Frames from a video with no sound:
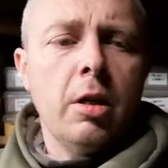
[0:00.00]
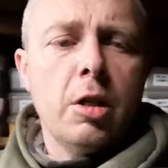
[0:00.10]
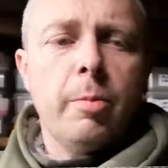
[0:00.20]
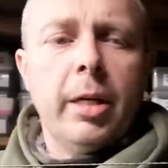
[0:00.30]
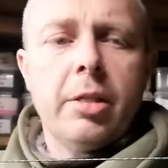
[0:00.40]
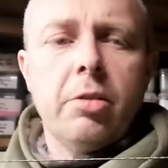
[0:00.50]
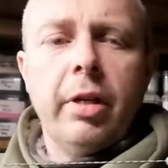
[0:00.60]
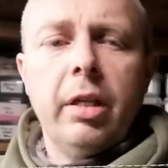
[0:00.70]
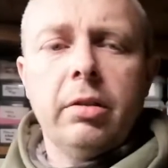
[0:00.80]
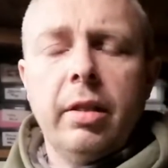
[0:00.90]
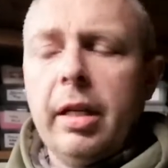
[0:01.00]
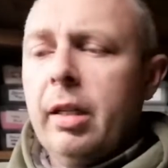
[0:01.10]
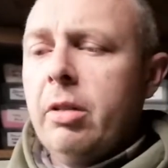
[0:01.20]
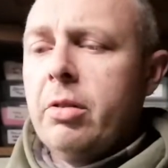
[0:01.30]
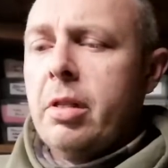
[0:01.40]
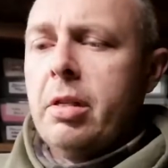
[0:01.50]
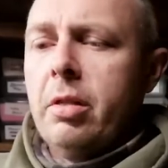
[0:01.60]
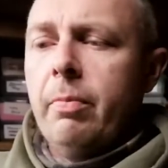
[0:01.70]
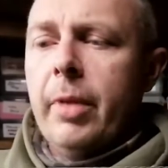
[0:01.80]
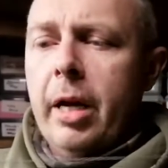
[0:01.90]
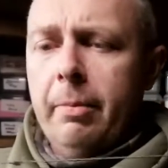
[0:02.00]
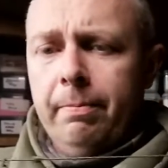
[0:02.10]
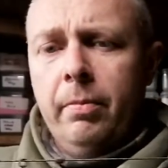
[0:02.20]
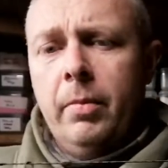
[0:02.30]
Splice straight onto that little system there.